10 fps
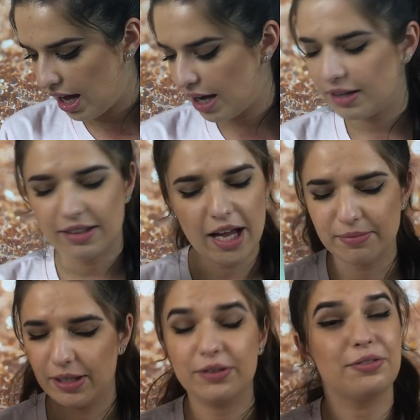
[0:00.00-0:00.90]

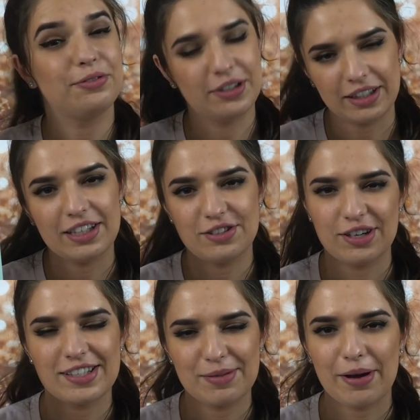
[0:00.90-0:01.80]
I'm like really
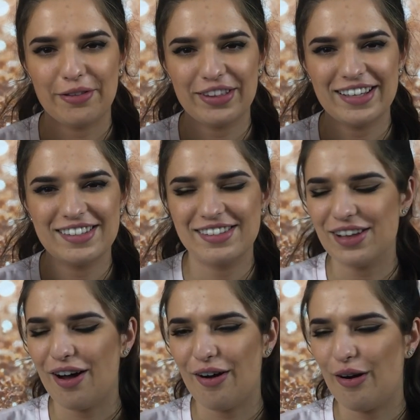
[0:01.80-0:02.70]
stressed about this.
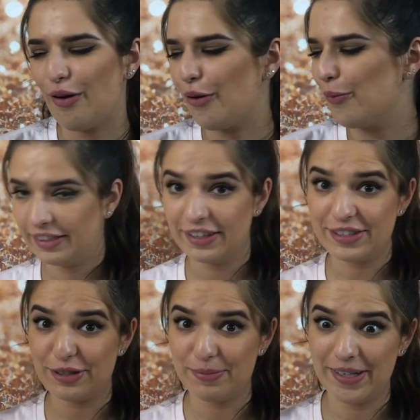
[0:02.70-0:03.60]
So
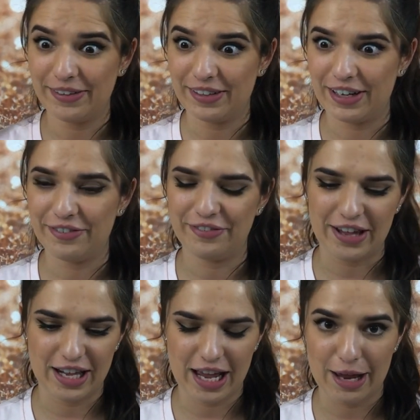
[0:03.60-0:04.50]
this will be a lot of
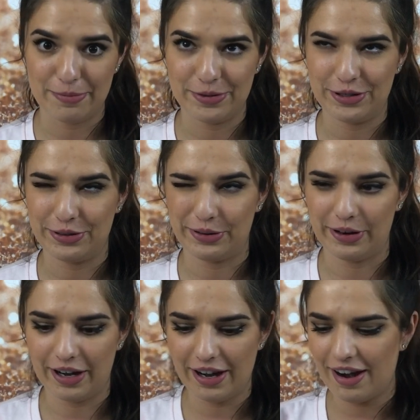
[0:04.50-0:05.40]
fun, I'm
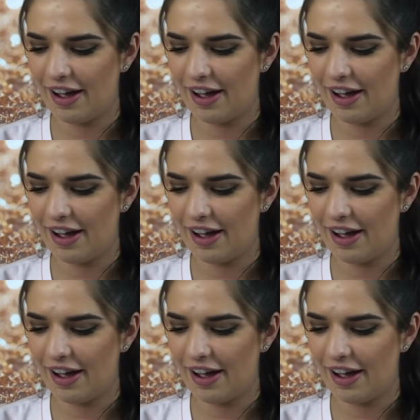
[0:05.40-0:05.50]
sure.